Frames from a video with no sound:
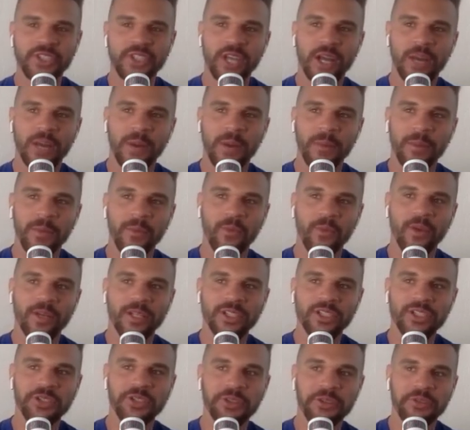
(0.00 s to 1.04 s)
up, I mean, what is
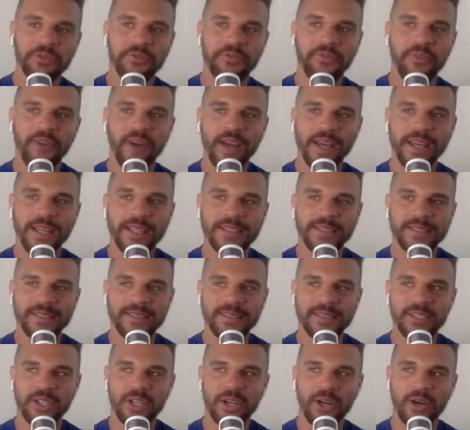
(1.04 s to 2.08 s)
your advice,
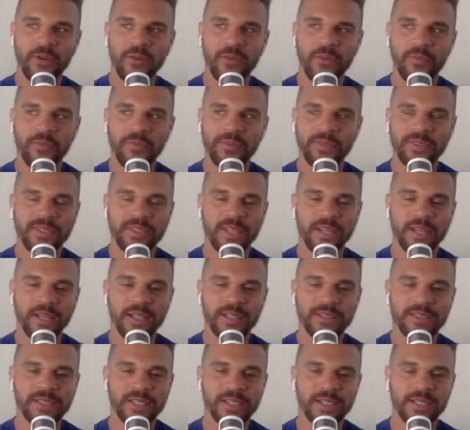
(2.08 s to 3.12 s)
you know, to
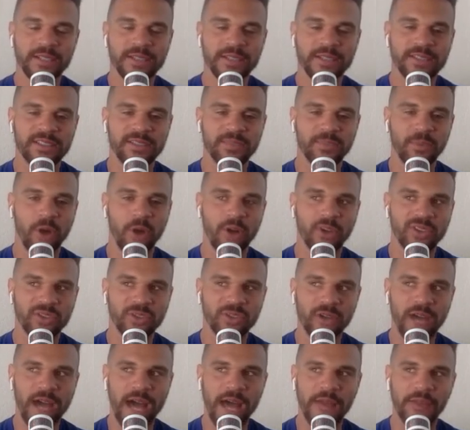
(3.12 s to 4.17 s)
to small school
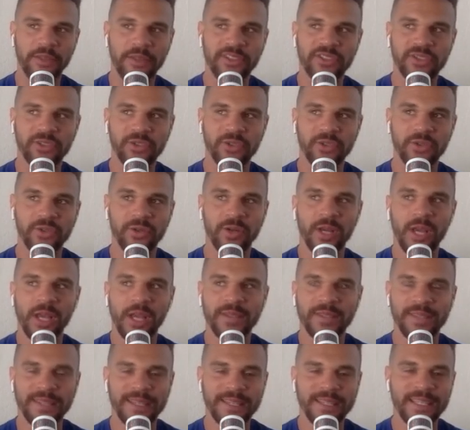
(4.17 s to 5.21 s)
athletes who
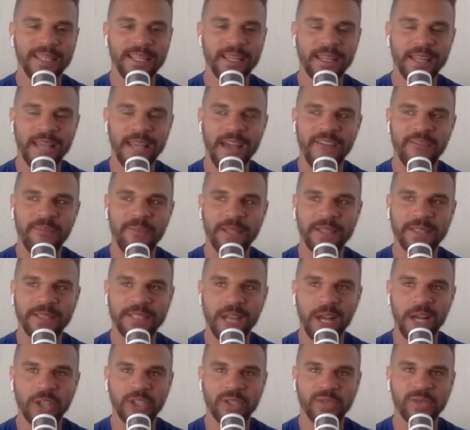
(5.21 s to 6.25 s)
didn't get any FBS
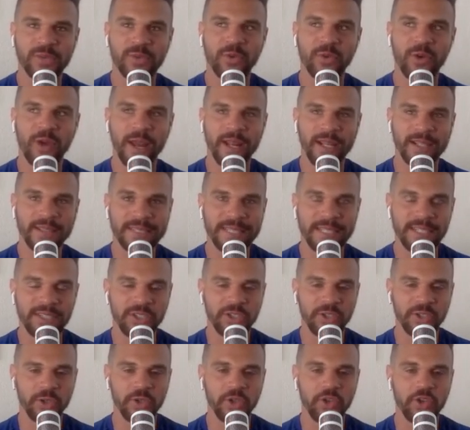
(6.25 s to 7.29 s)
scholarships, who are at a D
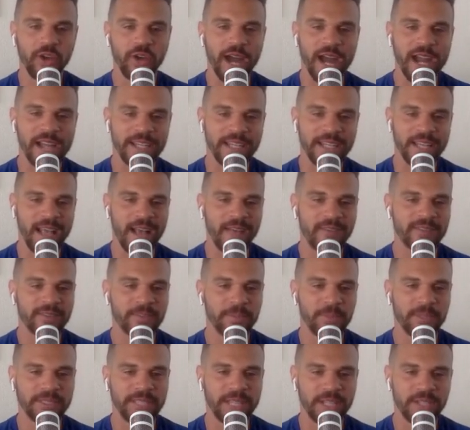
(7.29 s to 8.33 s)
two grinding, have some
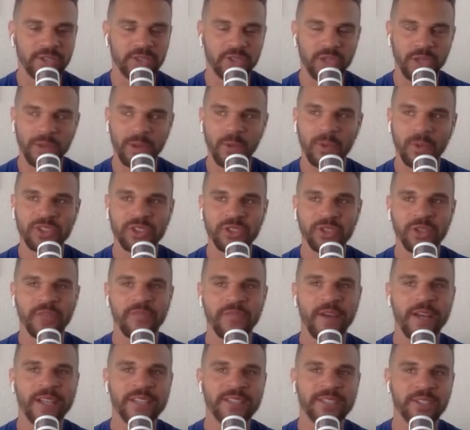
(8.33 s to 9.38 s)
potential? I mean, what's your
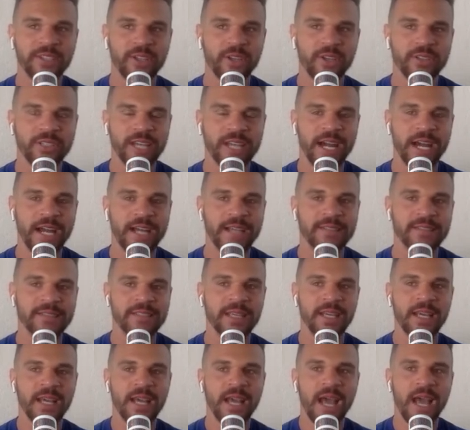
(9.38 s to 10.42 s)
advice to those guys
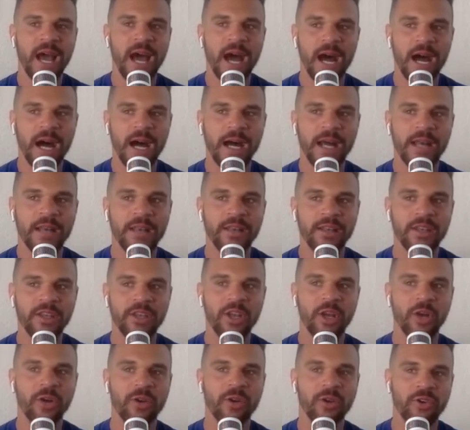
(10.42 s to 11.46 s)
on you
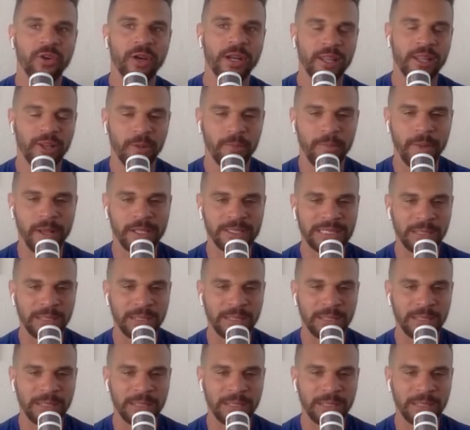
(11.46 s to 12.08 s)
know creating their best